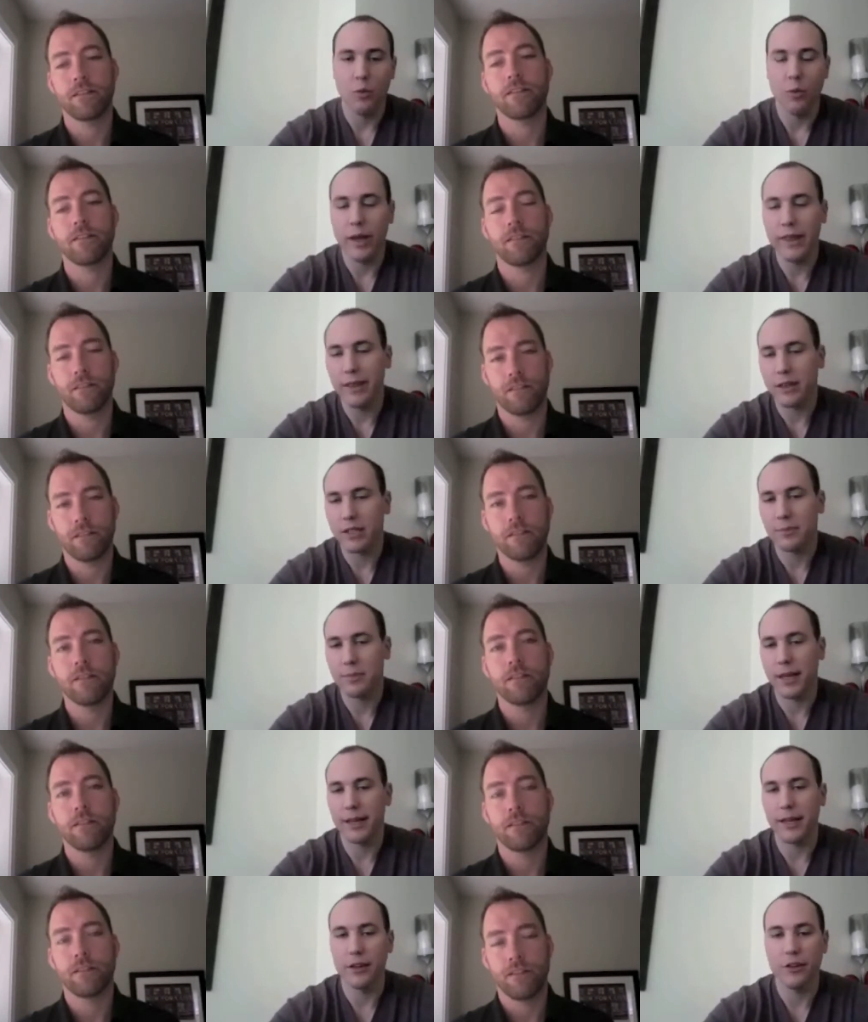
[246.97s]
Speaker 1: when they're
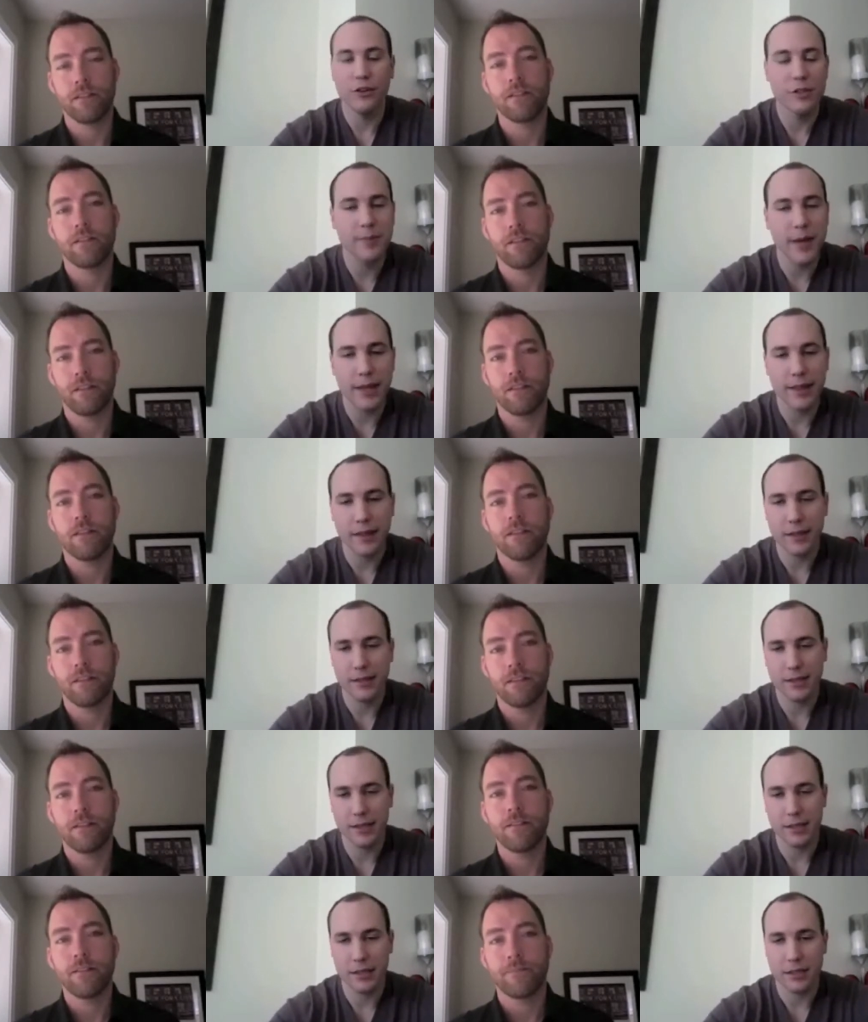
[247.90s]
spending, who's making the
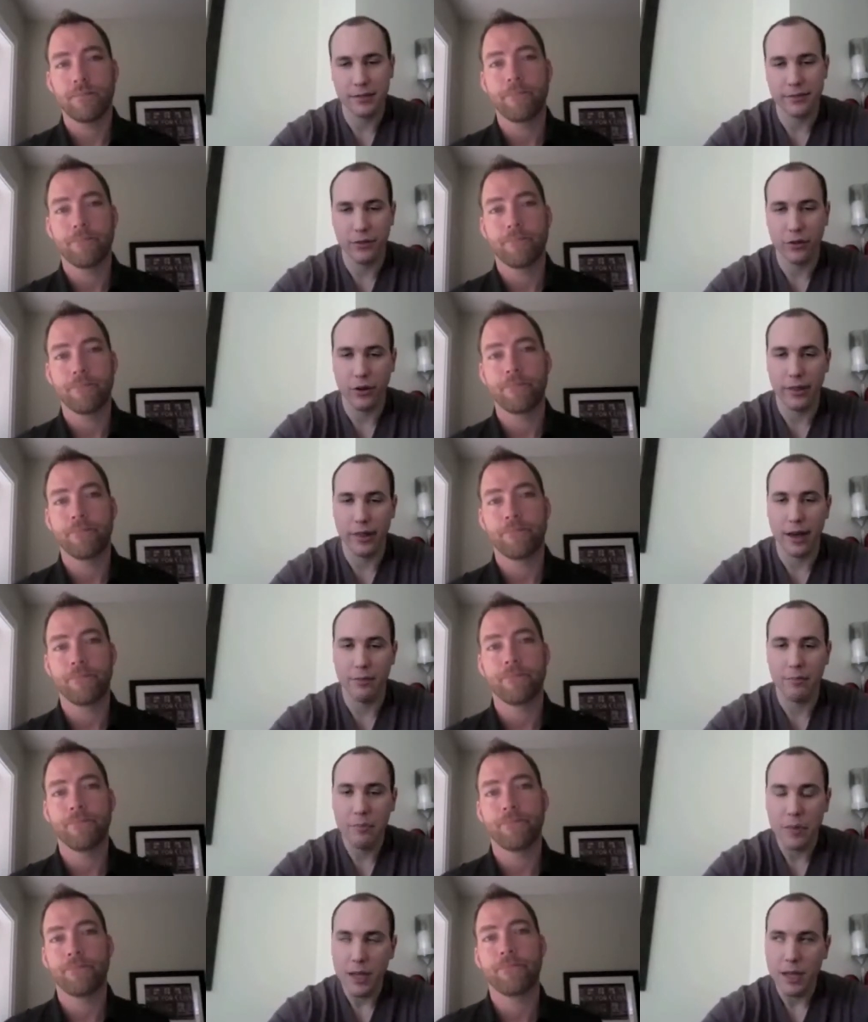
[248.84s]
decisions for
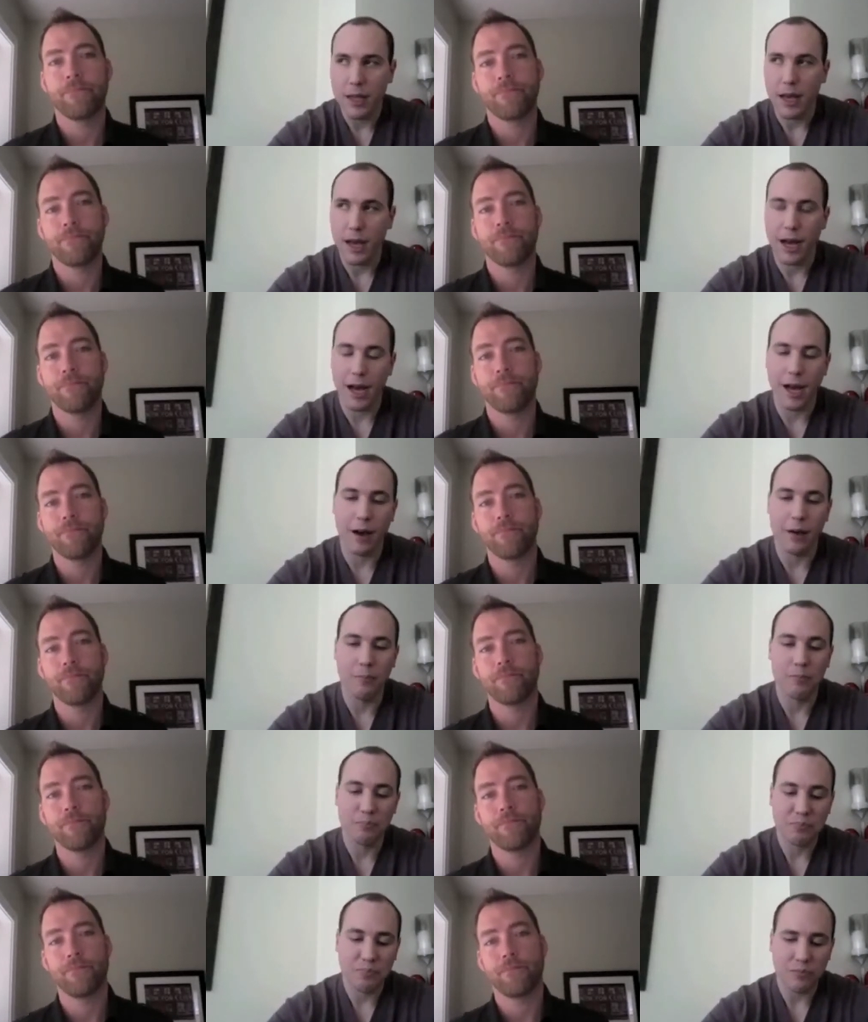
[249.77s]
them. Um,